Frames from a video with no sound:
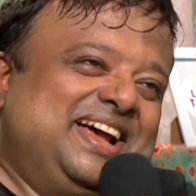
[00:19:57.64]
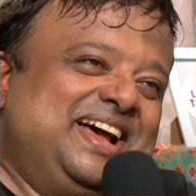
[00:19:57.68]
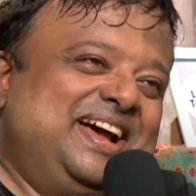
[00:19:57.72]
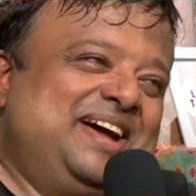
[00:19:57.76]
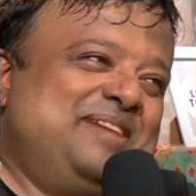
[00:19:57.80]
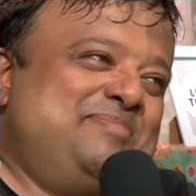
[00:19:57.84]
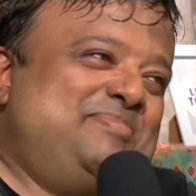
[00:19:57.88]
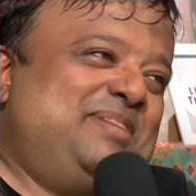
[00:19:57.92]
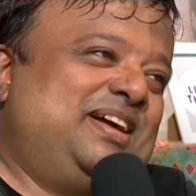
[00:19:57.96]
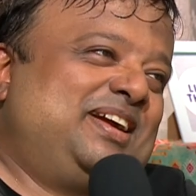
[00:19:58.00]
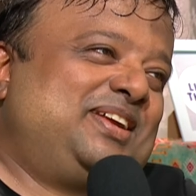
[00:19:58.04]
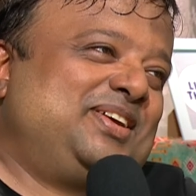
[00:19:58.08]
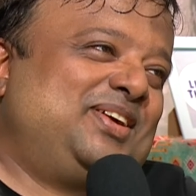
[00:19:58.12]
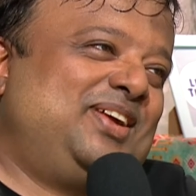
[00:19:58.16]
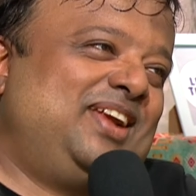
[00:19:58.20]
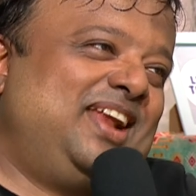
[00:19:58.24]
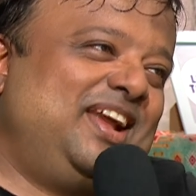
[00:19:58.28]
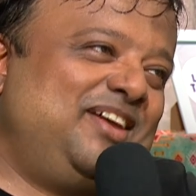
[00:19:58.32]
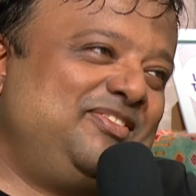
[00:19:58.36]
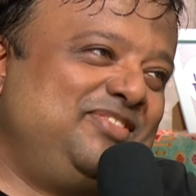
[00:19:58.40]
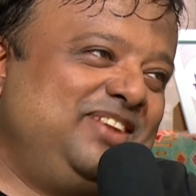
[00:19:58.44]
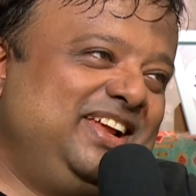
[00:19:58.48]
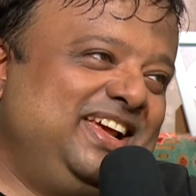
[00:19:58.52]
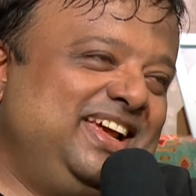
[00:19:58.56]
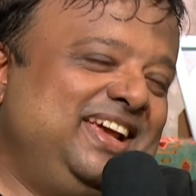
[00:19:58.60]
But you're
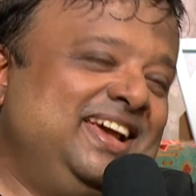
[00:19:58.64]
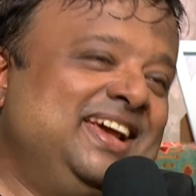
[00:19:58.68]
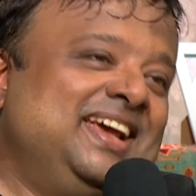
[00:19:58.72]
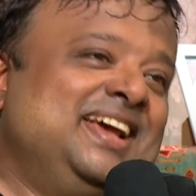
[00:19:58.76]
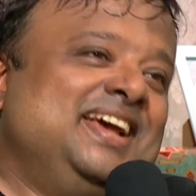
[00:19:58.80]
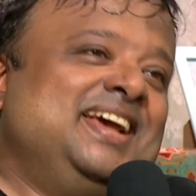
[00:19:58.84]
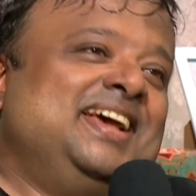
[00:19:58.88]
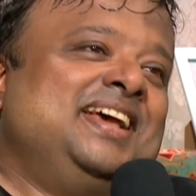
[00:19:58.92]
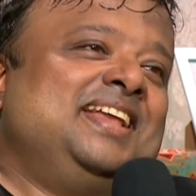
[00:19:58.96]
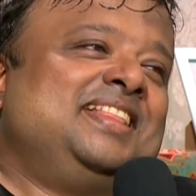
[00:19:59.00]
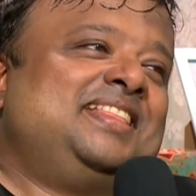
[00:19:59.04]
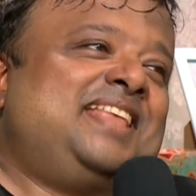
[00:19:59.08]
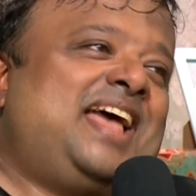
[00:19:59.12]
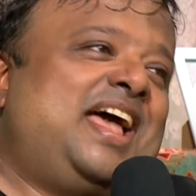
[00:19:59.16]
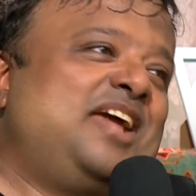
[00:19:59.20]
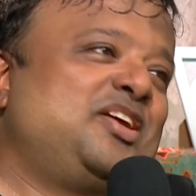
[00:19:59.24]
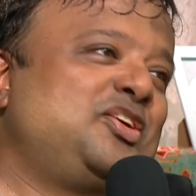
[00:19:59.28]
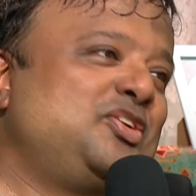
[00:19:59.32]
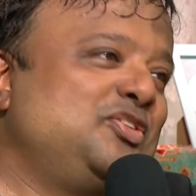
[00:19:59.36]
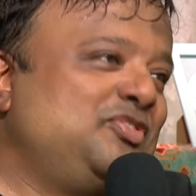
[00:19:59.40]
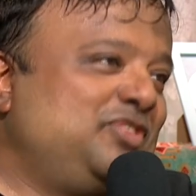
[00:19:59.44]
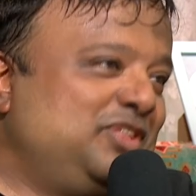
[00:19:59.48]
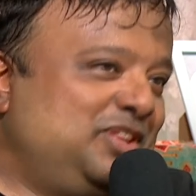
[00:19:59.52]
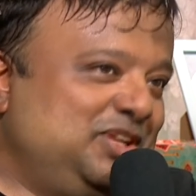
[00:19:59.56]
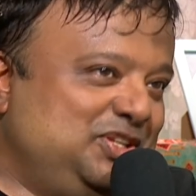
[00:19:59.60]
lovely. Thank
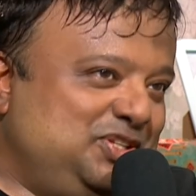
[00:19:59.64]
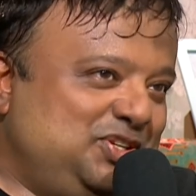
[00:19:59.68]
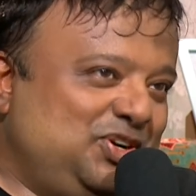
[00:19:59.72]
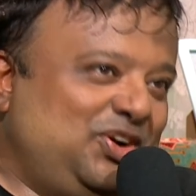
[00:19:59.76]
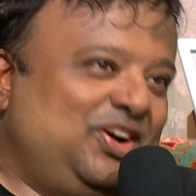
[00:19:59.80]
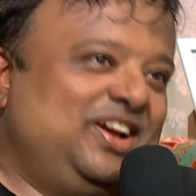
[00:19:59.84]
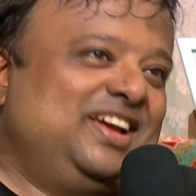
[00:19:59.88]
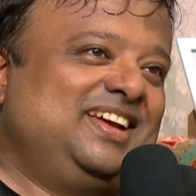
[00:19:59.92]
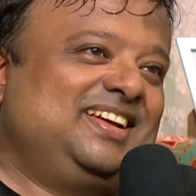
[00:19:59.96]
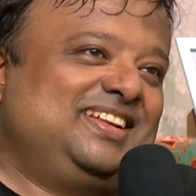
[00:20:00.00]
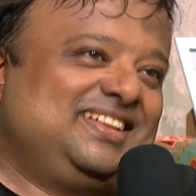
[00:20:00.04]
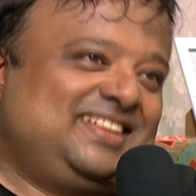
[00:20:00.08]
you for the joy.